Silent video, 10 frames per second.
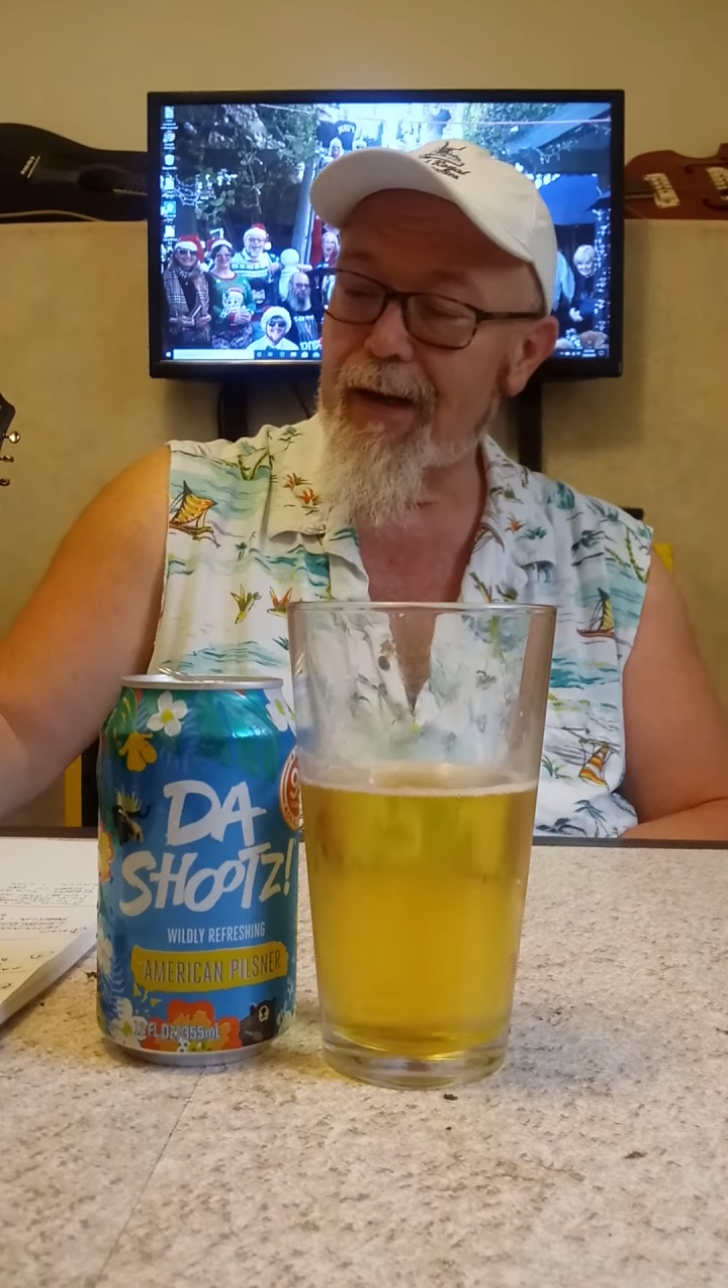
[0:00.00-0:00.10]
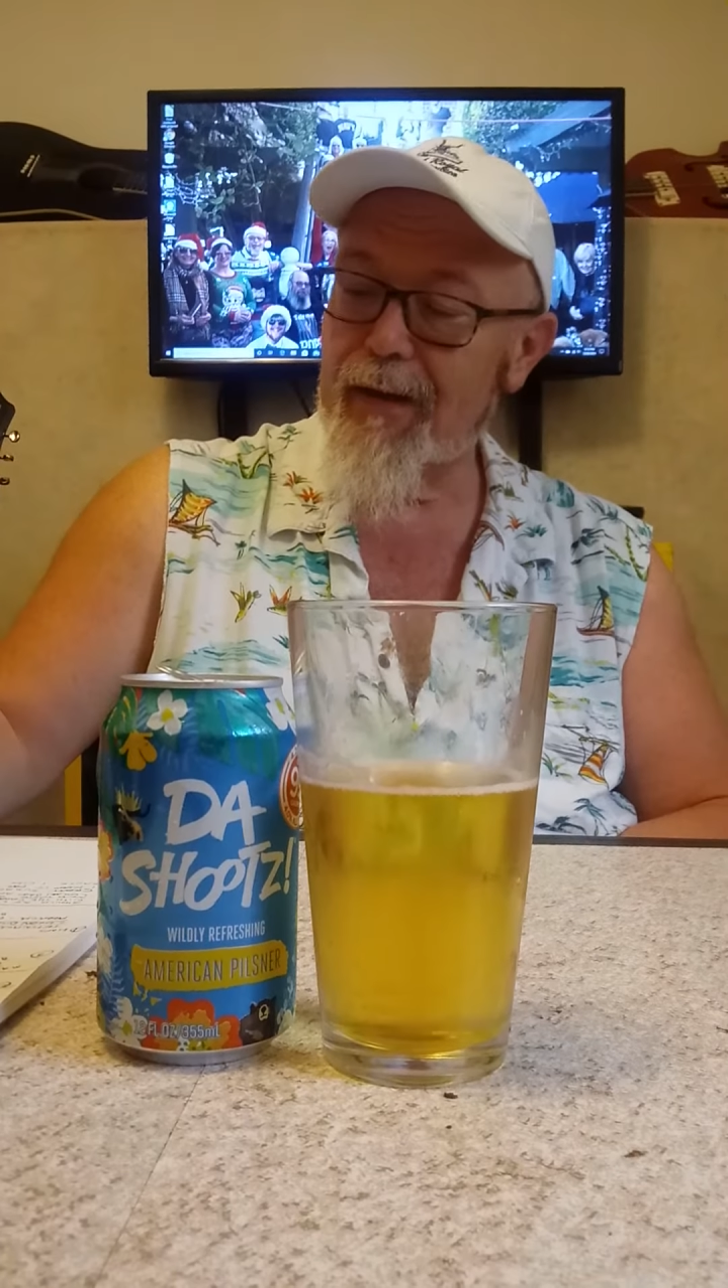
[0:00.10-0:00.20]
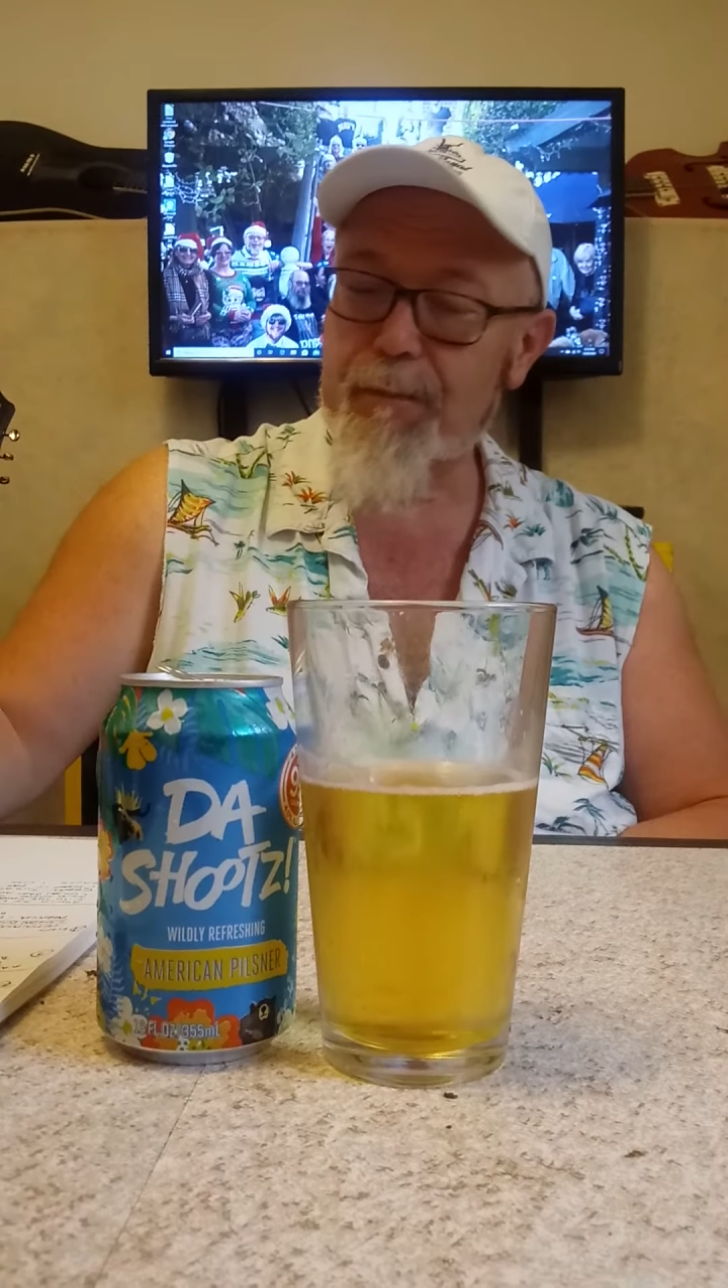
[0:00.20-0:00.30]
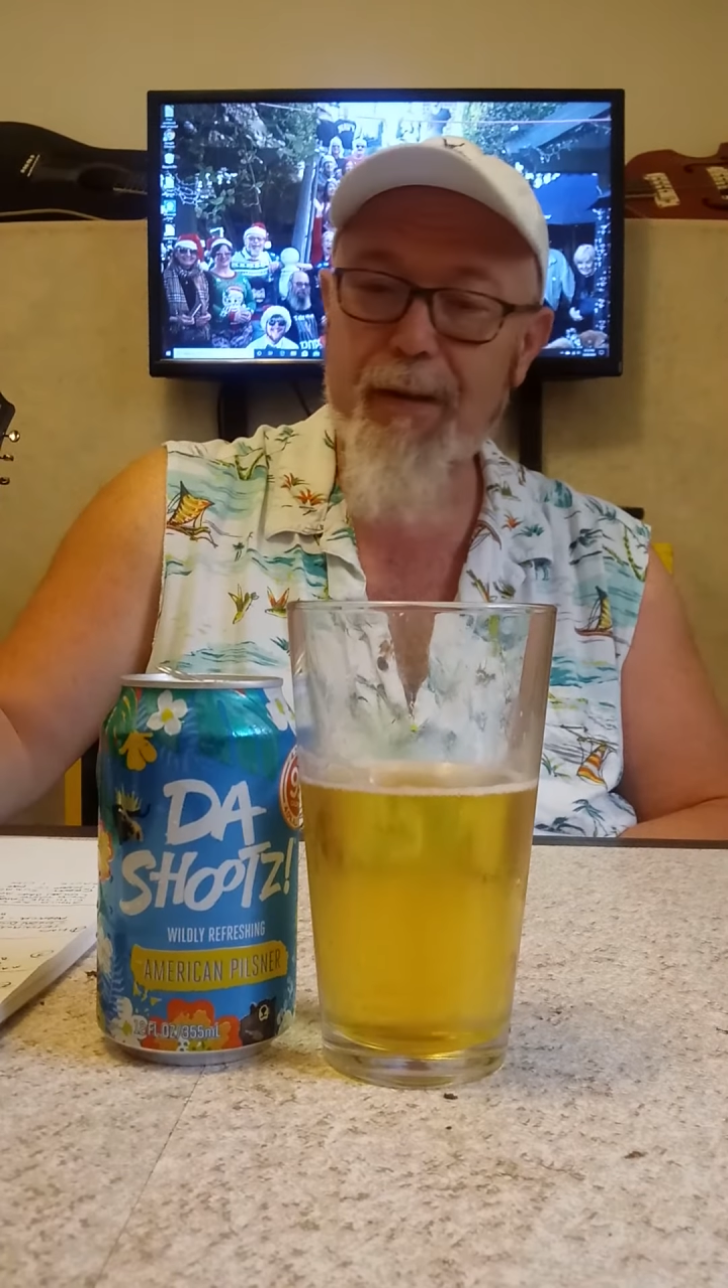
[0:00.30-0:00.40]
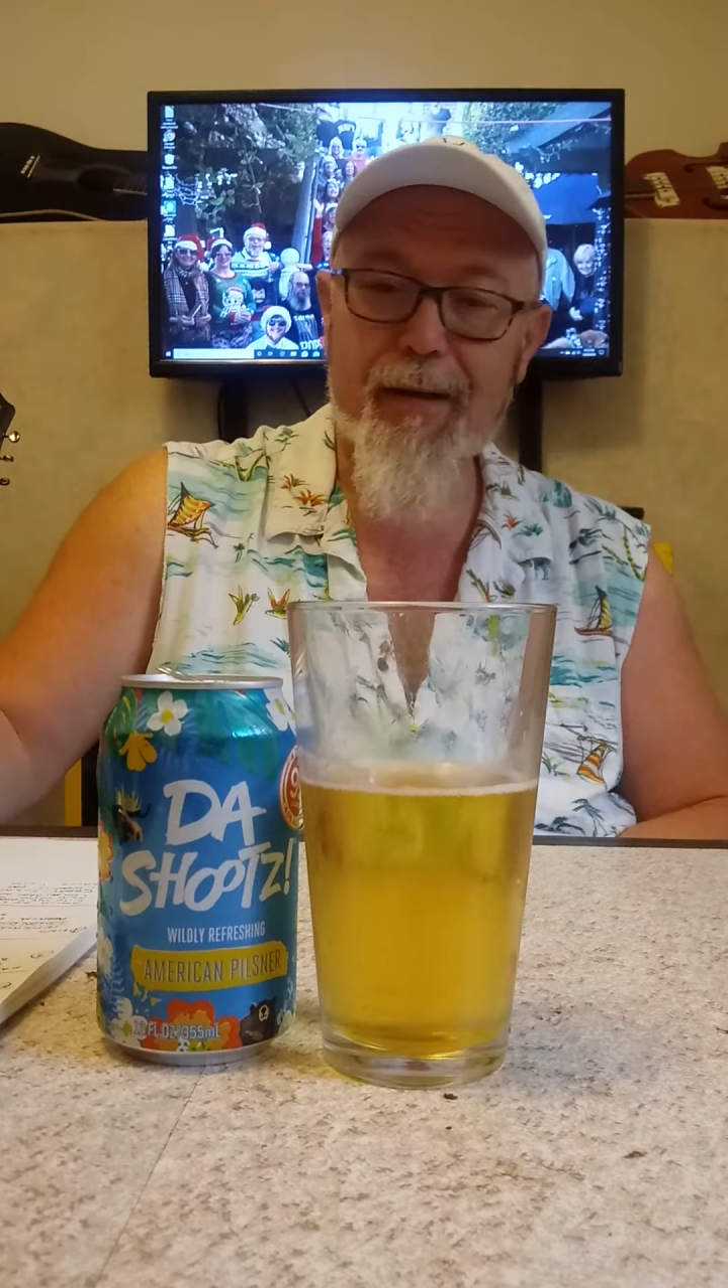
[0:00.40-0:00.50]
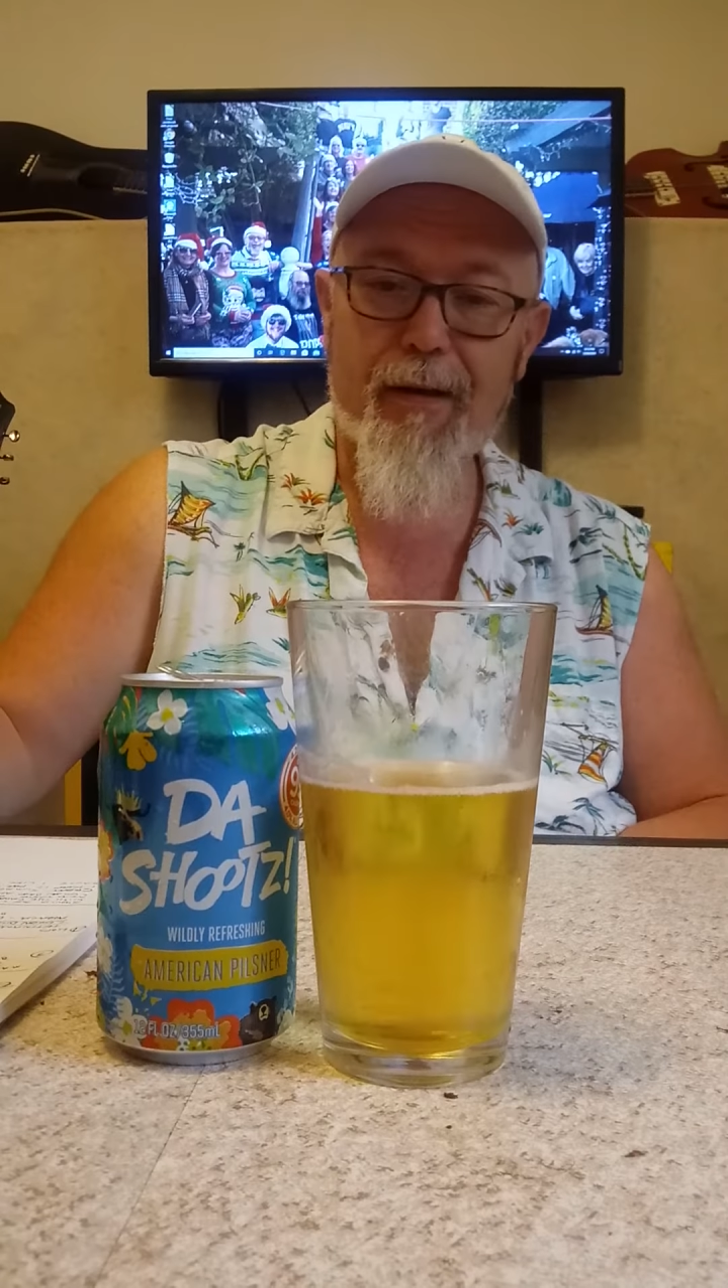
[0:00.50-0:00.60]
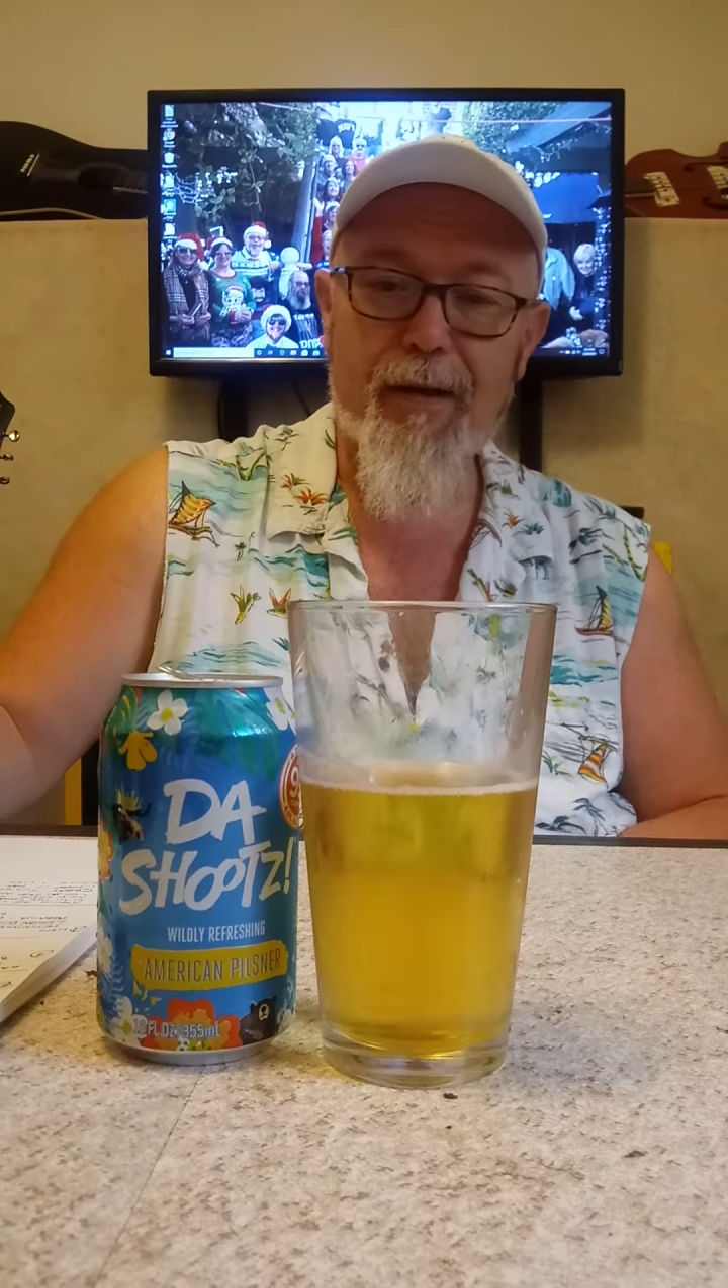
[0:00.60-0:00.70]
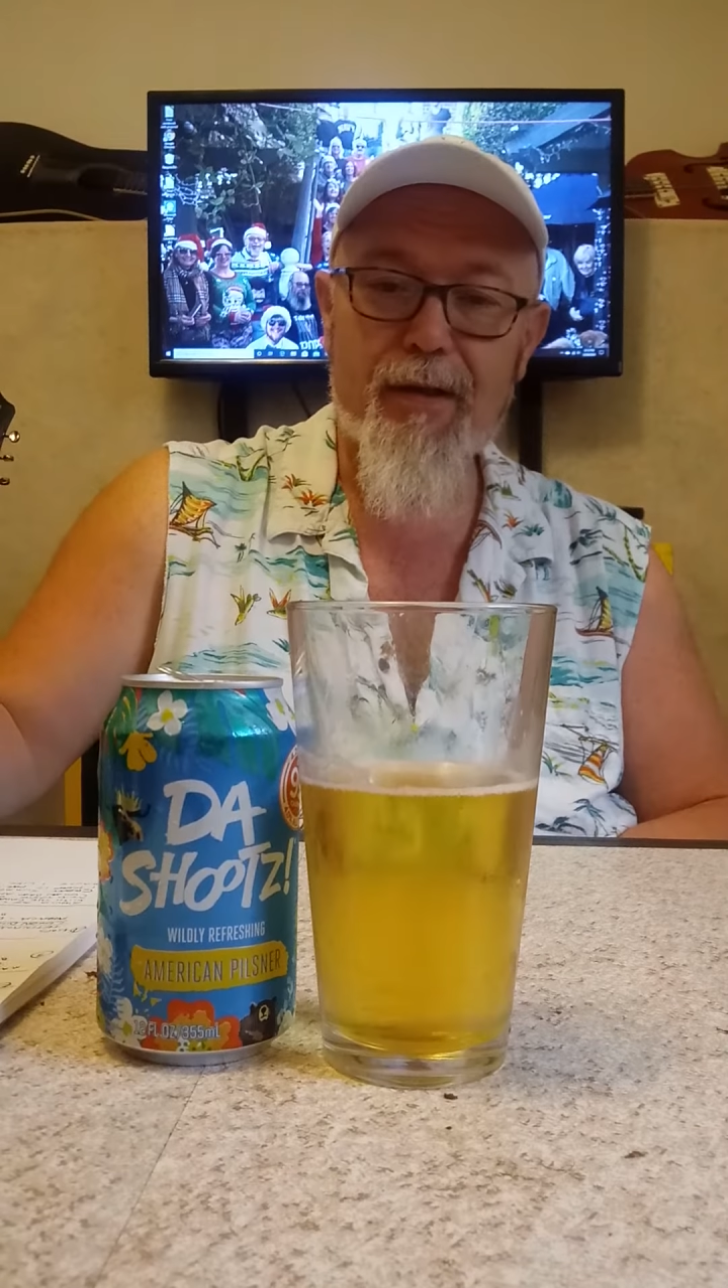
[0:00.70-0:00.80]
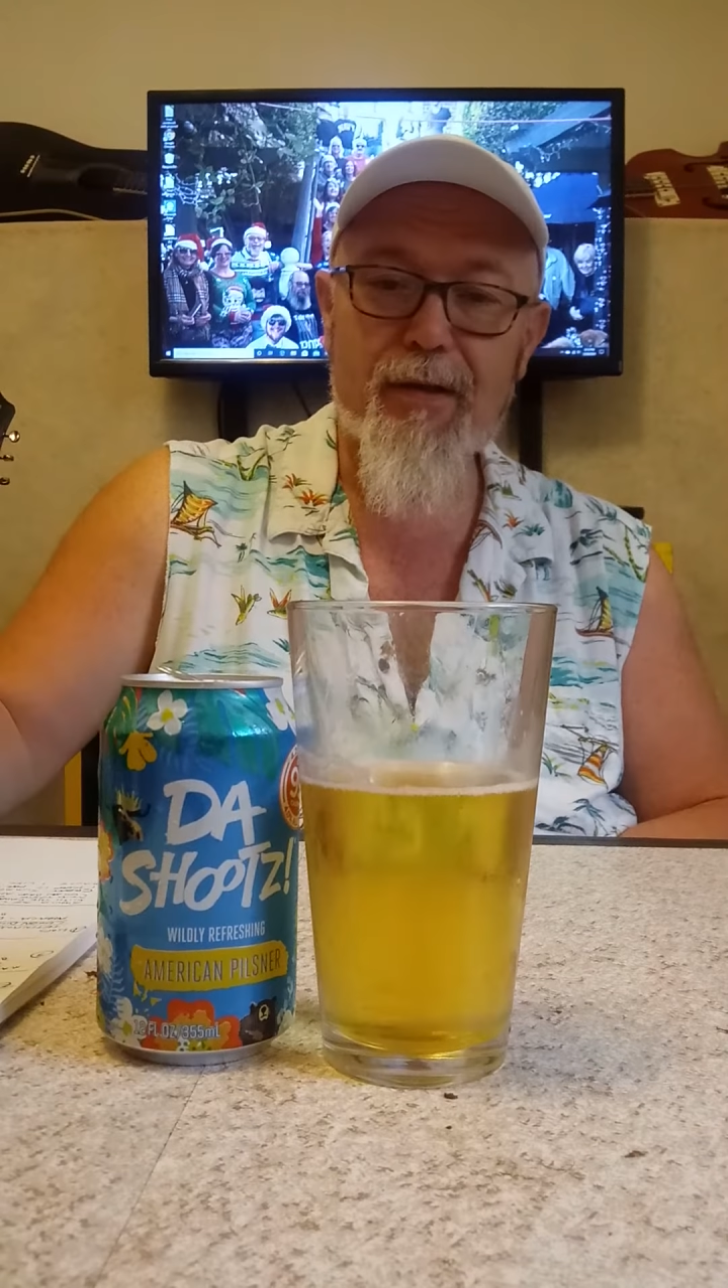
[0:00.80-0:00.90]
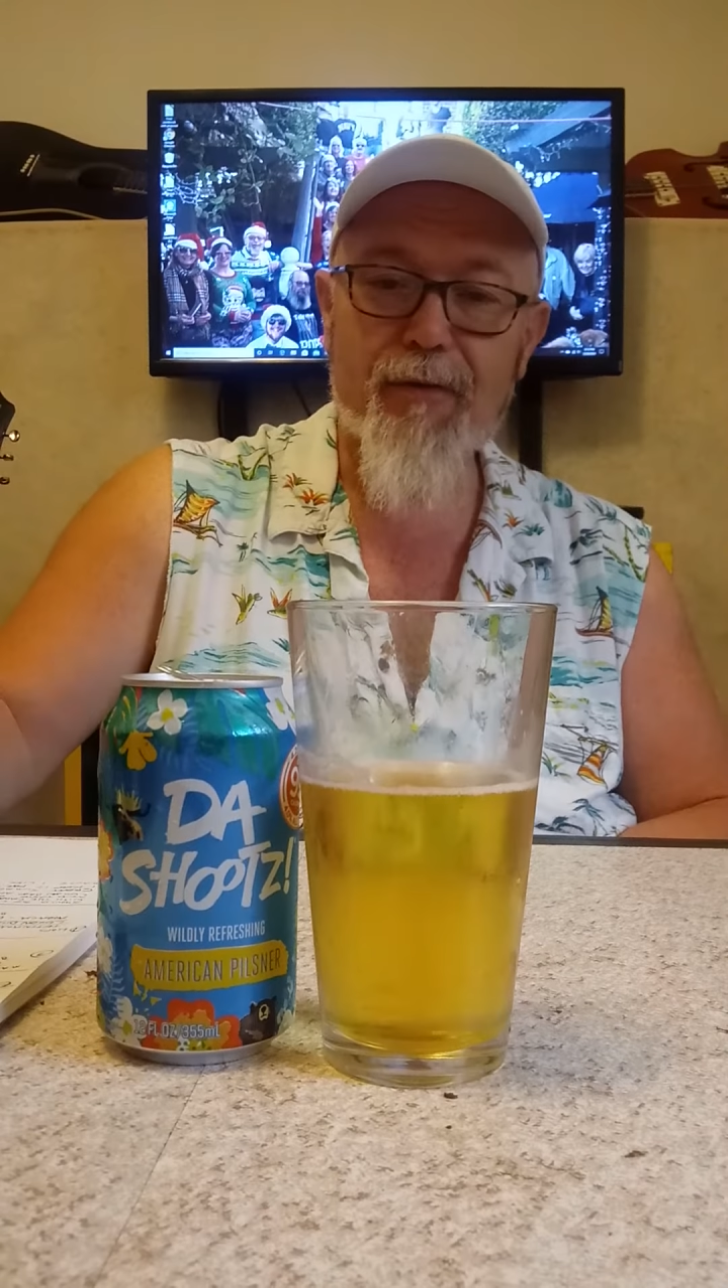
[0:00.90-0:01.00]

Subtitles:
and the bitterness